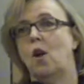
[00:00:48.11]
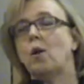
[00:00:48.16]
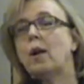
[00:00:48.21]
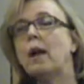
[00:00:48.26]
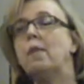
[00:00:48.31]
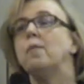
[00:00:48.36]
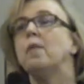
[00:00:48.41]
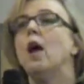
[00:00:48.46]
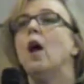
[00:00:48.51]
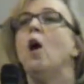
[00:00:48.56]

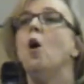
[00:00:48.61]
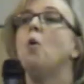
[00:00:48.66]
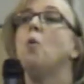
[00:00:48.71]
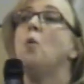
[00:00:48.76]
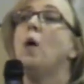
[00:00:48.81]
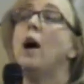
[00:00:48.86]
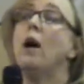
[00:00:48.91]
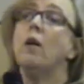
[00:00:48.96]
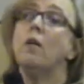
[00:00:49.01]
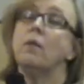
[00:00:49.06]
Okay,
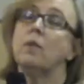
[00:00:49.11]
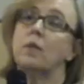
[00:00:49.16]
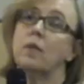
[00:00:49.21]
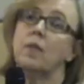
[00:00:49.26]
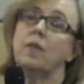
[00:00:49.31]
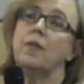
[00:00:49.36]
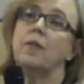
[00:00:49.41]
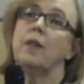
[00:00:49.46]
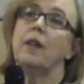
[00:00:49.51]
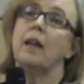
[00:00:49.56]

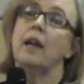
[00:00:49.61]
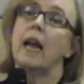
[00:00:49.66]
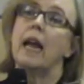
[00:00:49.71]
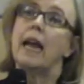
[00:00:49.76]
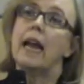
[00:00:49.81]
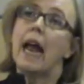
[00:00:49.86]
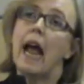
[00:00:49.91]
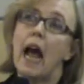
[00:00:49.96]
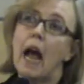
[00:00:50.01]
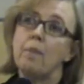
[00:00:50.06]
well, it,
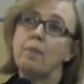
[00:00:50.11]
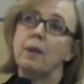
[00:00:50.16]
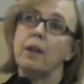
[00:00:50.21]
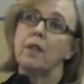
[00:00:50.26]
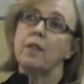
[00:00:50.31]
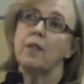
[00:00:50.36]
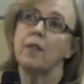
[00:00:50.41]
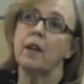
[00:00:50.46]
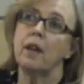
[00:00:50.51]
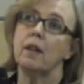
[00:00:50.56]
it
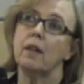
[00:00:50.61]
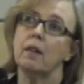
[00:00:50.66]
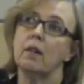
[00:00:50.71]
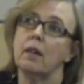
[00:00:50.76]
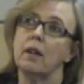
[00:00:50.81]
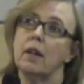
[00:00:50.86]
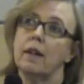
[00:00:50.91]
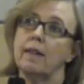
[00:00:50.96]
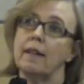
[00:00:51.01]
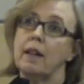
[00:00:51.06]
happens that
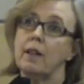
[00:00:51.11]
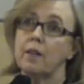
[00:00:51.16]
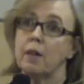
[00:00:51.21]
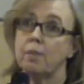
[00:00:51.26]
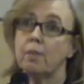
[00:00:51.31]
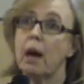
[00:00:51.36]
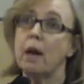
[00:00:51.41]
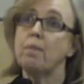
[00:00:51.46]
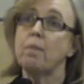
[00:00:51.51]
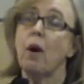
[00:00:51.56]

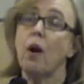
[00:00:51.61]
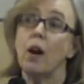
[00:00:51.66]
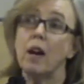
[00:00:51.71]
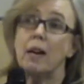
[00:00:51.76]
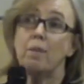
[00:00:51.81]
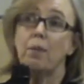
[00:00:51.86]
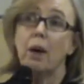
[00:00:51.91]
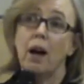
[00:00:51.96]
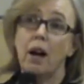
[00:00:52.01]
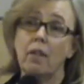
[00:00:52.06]
my
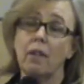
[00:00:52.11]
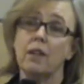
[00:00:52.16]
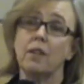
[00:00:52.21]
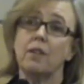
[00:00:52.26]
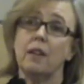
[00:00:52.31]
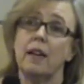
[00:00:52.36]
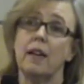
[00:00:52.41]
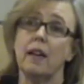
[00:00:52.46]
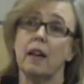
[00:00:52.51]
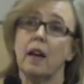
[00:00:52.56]
party
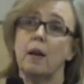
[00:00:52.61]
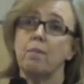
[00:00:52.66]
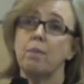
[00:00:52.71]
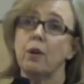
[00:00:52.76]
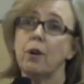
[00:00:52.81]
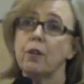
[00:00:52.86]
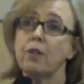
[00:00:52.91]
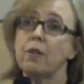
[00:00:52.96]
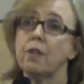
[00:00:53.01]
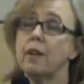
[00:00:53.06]
policy and I
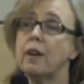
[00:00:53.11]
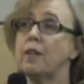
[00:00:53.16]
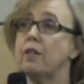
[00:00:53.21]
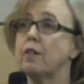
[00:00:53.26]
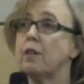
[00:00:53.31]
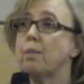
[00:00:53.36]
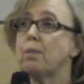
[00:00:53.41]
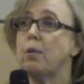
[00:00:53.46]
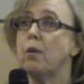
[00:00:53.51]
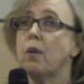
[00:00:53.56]
personally
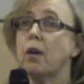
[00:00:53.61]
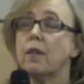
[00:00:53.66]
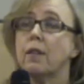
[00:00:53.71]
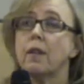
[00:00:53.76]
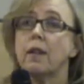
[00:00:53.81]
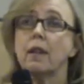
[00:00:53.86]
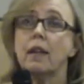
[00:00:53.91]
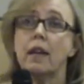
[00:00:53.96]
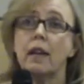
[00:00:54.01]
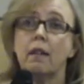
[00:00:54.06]
support
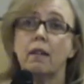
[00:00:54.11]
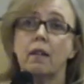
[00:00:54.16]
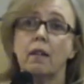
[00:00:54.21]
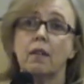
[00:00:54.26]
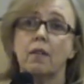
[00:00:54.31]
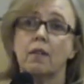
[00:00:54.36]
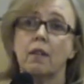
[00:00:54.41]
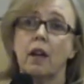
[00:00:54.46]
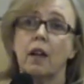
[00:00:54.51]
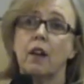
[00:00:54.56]
the
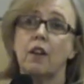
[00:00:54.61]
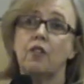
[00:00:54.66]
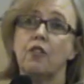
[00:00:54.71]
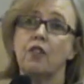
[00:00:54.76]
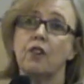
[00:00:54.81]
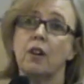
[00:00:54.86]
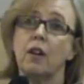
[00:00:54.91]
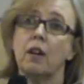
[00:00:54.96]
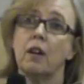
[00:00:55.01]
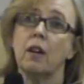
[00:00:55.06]

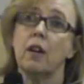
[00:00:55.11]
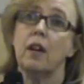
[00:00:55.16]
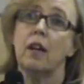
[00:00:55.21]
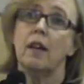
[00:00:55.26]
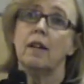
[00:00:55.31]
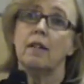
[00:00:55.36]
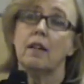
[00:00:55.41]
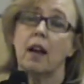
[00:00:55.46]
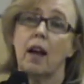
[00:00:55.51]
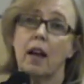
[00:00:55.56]
legalization
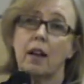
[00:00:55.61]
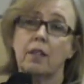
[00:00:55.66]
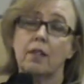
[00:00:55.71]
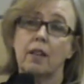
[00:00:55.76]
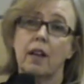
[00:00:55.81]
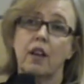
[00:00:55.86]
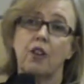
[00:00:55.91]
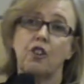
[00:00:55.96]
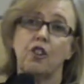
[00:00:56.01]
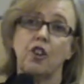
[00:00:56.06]

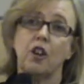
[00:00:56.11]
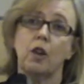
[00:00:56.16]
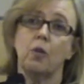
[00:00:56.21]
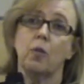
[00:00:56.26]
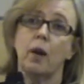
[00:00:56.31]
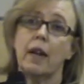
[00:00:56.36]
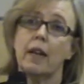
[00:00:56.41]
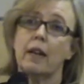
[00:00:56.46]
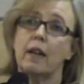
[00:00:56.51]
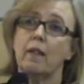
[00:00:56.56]
taxation and
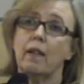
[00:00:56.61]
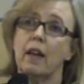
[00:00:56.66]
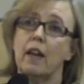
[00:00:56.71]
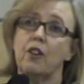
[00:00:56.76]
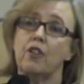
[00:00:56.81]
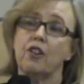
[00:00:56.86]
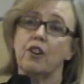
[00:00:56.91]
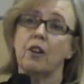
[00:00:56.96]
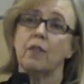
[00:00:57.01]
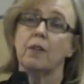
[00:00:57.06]

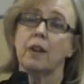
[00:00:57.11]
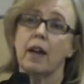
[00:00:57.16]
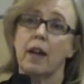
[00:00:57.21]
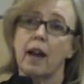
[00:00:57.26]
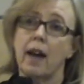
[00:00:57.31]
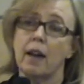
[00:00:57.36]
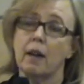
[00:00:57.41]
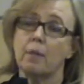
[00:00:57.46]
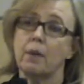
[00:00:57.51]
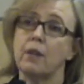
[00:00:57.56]
regulation of
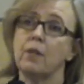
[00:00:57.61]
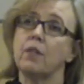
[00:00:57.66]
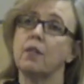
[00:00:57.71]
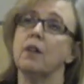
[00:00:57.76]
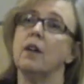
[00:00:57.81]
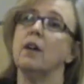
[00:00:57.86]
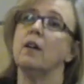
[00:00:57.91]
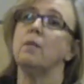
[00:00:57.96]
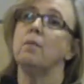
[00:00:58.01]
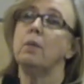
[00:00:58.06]
cannabis,
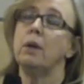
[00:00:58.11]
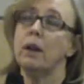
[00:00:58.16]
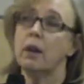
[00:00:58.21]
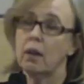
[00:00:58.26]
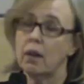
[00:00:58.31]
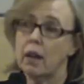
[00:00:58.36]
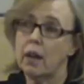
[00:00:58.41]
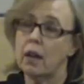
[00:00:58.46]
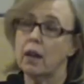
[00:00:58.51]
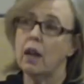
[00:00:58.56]

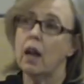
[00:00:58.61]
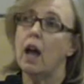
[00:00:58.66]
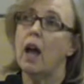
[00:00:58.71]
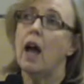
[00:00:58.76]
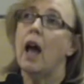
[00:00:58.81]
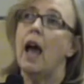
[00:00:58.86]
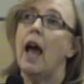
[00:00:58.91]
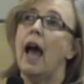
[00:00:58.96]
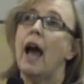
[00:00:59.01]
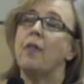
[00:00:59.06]
period.
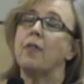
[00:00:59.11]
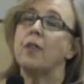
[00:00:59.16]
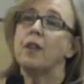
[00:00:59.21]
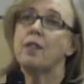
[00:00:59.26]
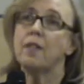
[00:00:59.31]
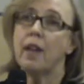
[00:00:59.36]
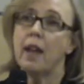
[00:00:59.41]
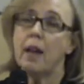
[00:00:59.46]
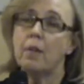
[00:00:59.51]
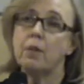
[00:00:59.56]
At the
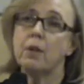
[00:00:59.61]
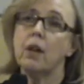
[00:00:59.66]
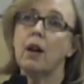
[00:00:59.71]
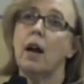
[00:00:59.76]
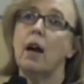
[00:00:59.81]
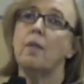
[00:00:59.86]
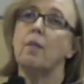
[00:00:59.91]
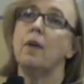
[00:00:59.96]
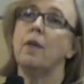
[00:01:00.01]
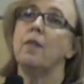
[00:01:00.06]
same
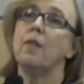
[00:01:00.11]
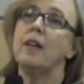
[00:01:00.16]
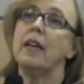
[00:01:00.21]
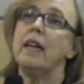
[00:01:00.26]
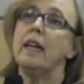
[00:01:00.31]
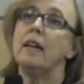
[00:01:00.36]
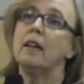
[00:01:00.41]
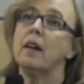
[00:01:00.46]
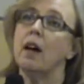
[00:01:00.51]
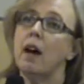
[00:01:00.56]
time,
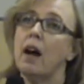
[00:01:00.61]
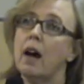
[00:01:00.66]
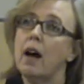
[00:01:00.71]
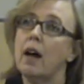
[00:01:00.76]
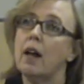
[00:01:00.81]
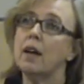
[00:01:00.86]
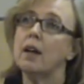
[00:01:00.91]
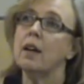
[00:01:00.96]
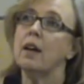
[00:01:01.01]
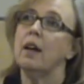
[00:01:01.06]
the
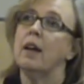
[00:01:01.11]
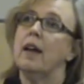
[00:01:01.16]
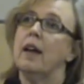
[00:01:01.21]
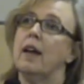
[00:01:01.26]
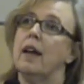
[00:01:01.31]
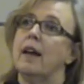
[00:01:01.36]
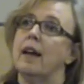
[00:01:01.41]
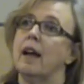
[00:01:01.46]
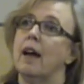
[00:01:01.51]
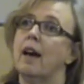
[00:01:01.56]

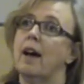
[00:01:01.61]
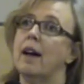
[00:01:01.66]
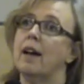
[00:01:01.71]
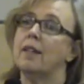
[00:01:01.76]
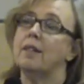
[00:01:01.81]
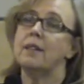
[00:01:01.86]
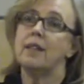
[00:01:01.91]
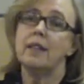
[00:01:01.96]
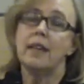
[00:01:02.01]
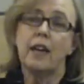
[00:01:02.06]

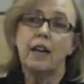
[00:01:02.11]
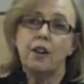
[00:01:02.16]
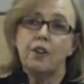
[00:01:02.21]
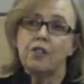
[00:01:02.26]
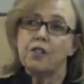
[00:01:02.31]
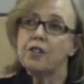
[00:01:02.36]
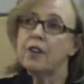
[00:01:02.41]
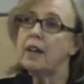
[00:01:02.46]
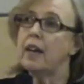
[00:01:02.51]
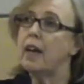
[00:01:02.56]

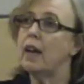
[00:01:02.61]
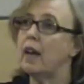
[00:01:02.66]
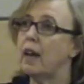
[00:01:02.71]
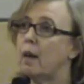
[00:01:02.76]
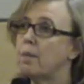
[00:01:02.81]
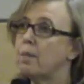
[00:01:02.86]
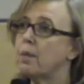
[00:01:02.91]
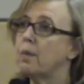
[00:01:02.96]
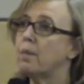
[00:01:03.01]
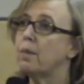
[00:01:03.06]
non-THC uh,
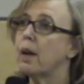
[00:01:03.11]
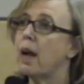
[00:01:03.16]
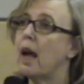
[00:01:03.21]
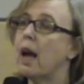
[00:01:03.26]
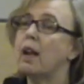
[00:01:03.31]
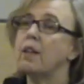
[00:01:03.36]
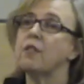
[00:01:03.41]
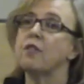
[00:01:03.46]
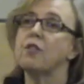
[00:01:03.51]
hemp has